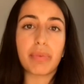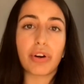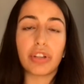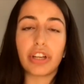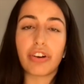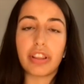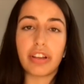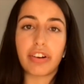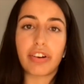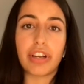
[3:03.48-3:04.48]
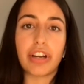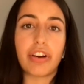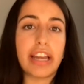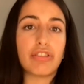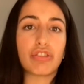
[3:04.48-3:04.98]
earlier in their
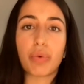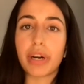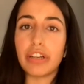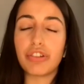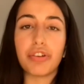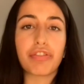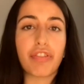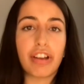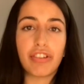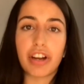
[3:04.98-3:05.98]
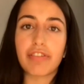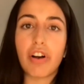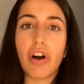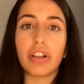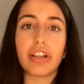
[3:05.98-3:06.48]
career, age 22, fresh out of
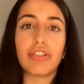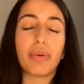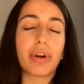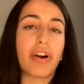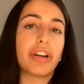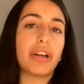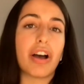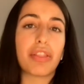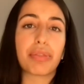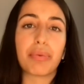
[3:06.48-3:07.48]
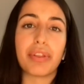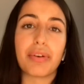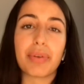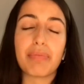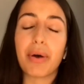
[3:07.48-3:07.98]
college, who had already gone through
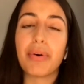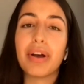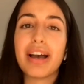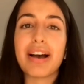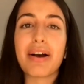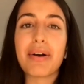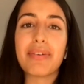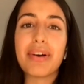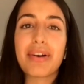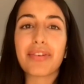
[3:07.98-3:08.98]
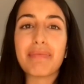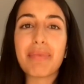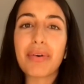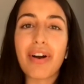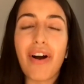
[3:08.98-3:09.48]
the
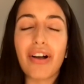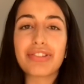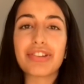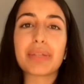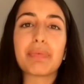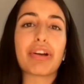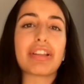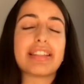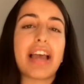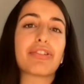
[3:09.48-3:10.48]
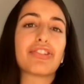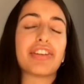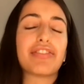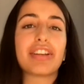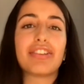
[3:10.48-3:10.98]
remote college experience, now
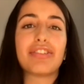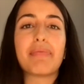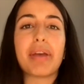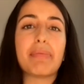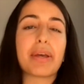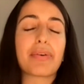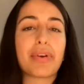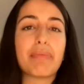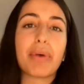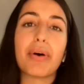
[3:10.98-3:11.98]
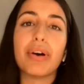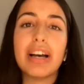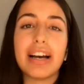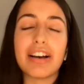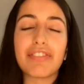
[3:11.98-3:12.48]
shifting to maybe a remote
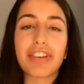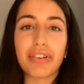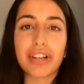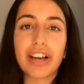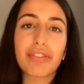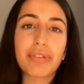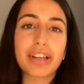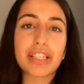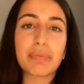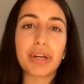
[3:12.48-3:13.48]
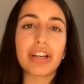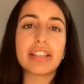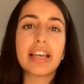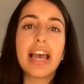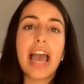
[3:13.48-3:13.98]
federal government
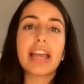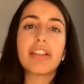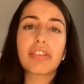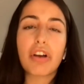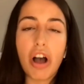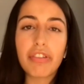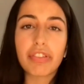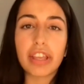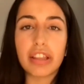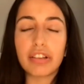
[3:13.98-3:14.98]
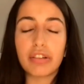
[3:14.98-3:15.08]
experience. And it's costly.